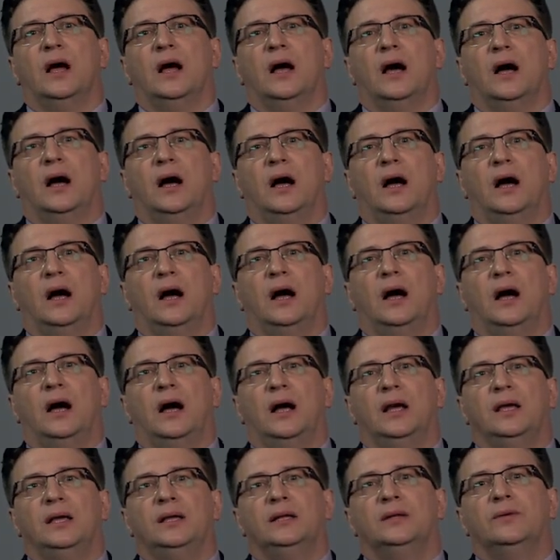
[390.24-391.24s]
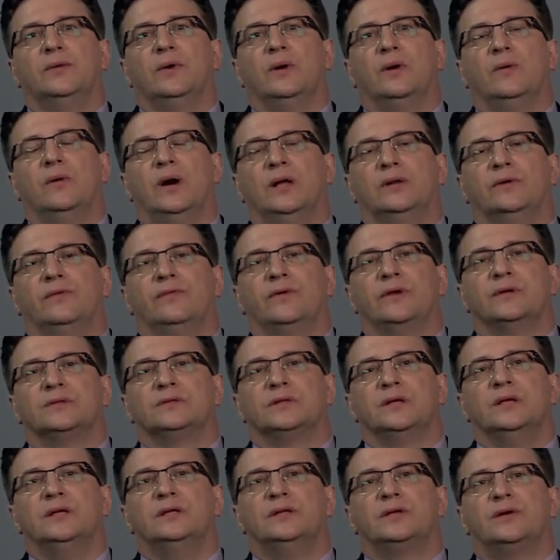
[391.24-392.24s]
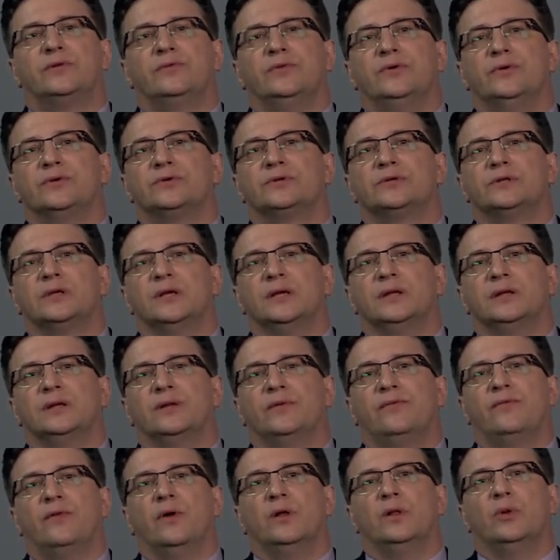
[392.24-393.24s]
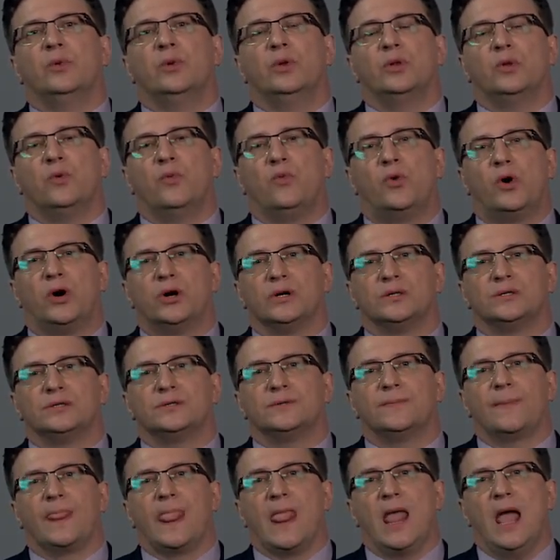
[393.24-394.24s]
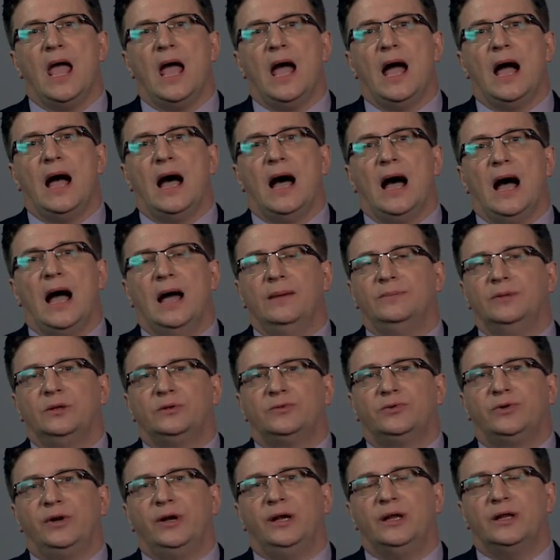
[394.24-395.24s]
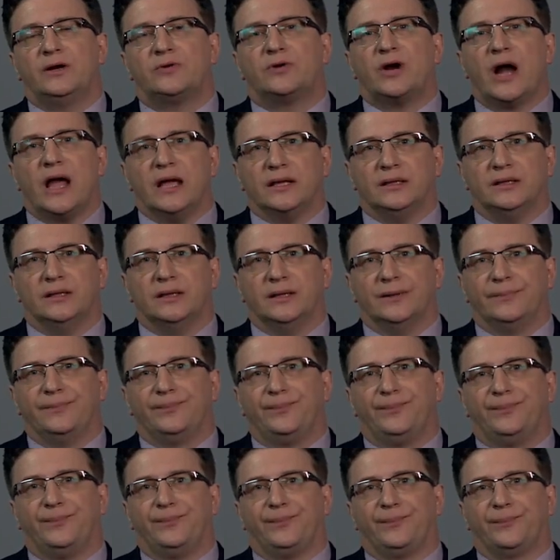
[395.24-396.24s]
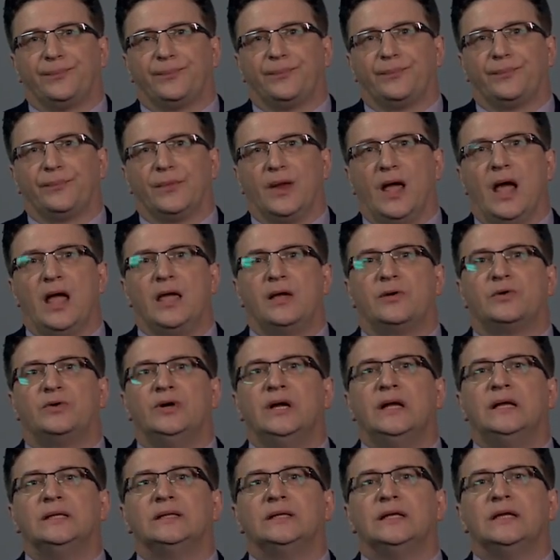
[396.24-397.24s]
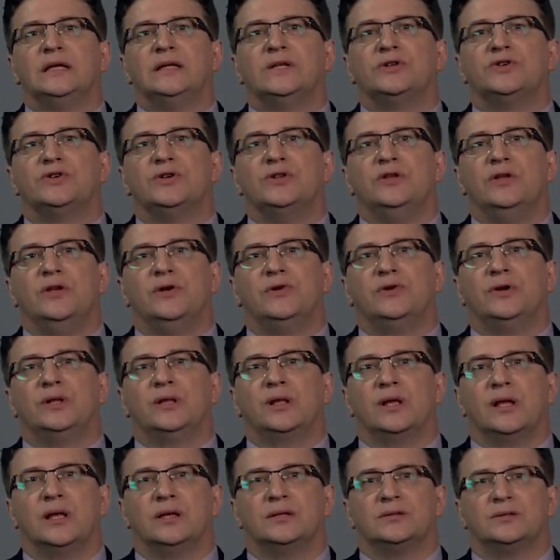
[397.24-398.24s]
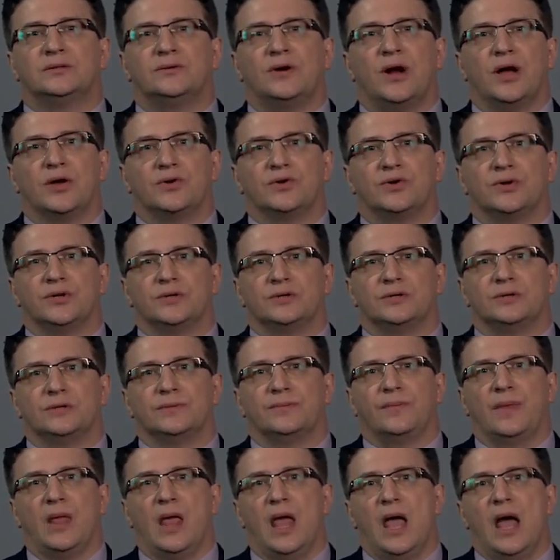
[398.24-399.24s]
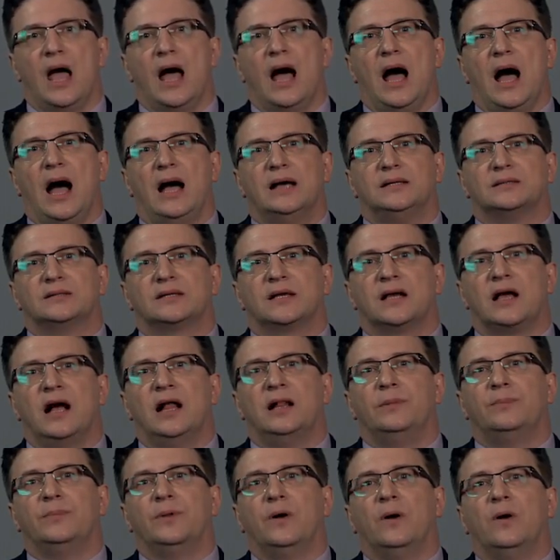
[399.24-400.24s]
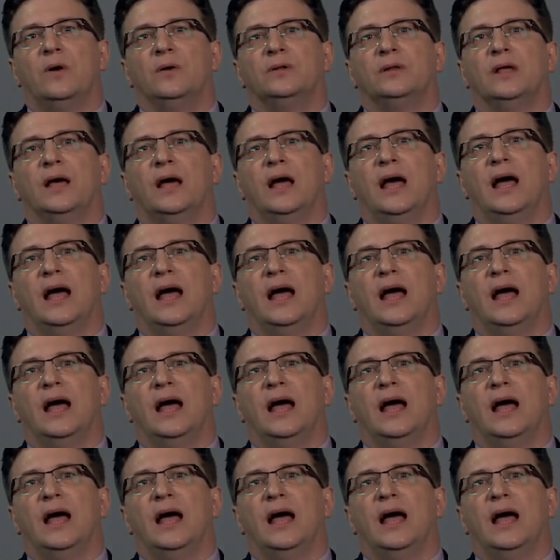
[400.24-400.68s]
of his interviews in the following words: "I'm not really a writer. I create engineering constructions. I sculpt on